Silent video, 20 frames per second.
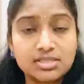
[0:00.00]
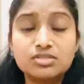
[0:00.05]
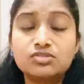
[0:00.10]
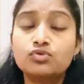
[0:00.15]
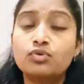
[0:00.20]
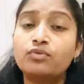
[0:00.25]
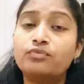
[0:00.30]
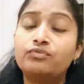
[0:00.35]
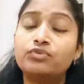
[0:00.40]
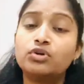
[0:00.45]
So
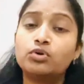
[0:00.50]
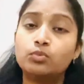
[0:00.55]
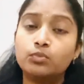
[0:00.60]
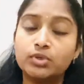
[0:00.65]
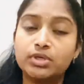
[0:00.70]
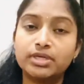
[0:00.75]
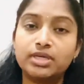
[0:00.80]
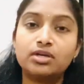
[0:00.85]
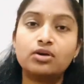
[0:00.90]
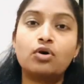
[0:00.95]
if you're
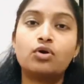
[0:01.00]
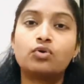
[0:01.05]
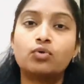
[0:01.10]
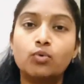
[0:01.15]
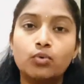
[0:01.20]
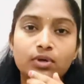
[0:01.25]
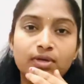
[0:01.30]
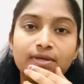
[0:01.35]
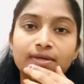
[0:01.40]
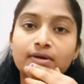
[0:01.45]
working or
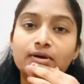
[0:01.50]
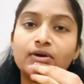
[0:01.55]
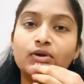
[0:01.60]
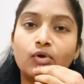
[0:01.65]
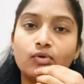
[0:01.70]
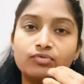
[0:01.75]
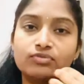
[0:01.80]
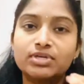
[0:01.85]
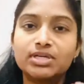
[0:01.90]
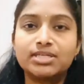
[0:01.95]
holding an
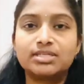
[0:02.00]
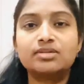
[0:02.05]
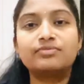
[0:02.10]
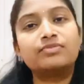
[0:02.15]
offer letter